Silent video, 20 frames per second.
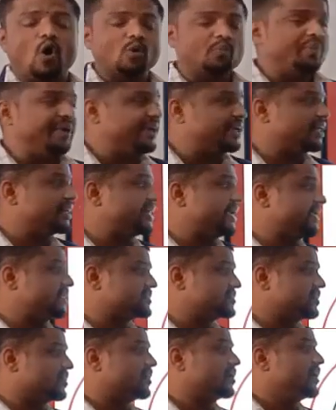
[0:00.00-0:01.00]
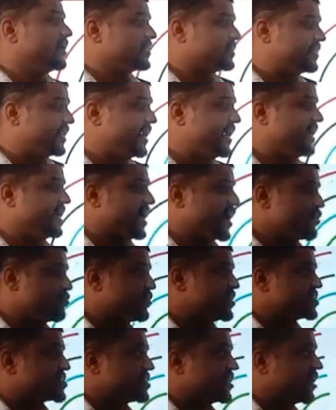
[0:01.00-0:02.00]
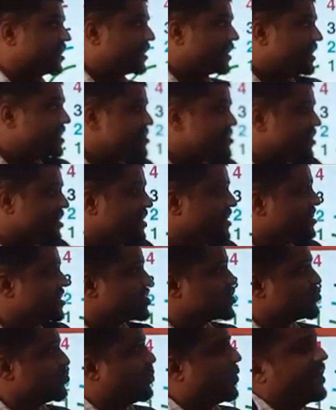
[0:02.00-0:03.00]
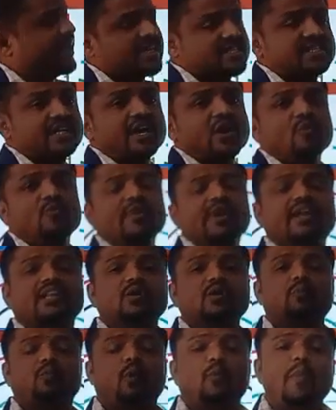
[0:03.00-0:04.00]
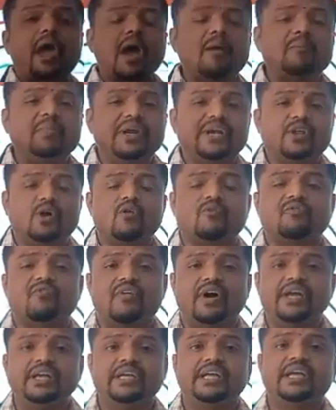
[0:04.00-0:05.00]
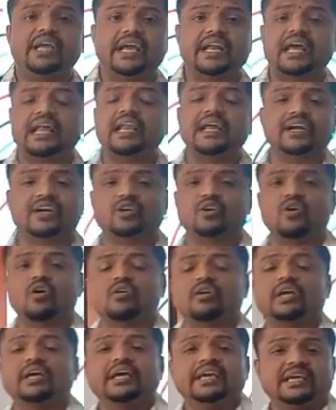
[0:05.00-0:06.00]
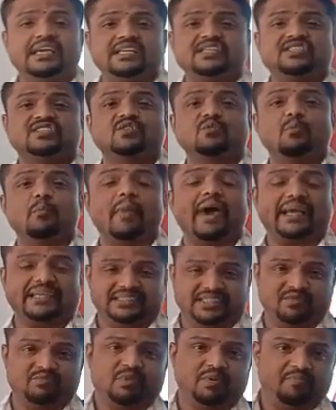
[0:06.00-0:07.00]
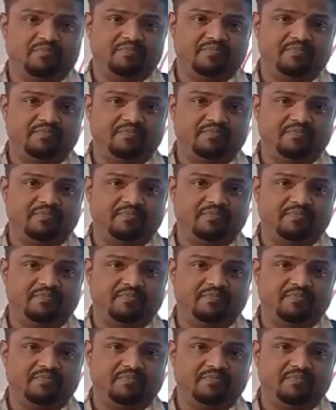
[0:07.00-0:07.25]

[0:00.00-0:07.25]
orbital, that is the three-dimensional region in the space where the probability of finding an electron is maximum.